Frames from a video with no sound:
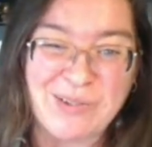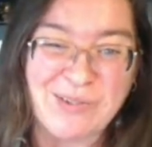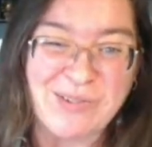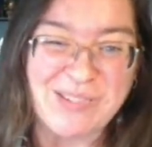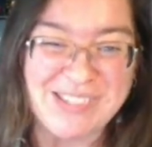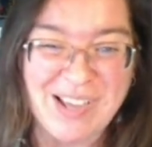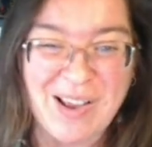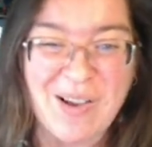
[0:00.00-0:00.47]

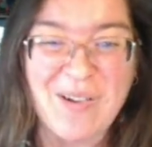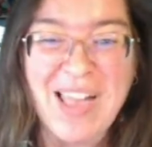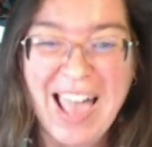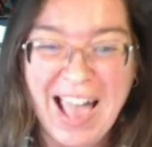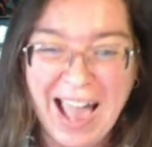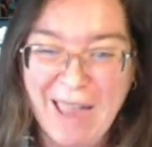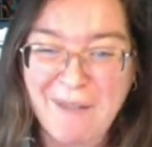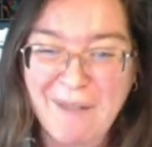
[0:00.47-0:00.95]
So
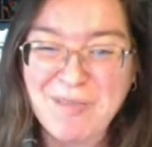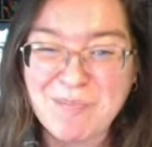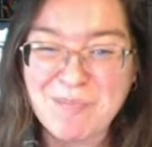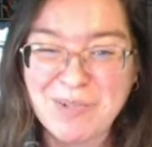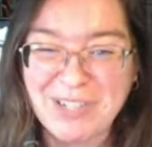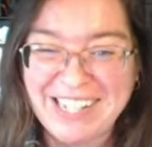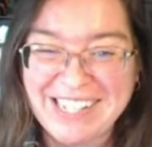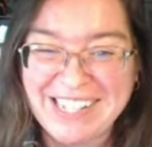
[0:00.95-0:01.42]
I have to
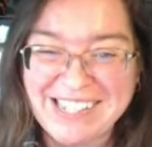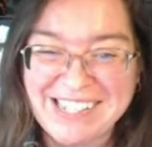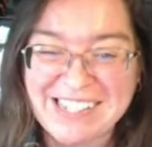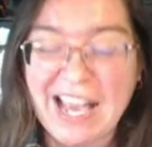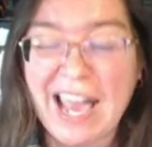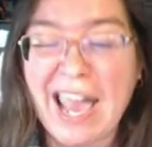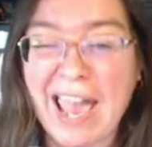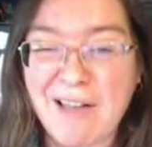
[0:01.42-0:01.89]
put
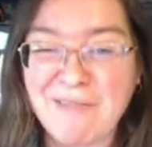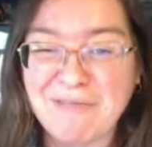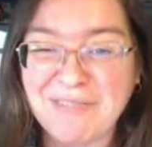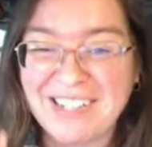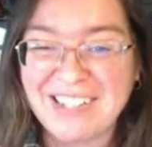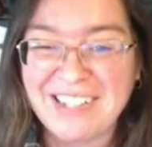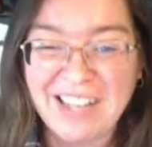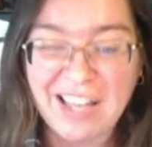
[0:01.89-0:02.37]
I have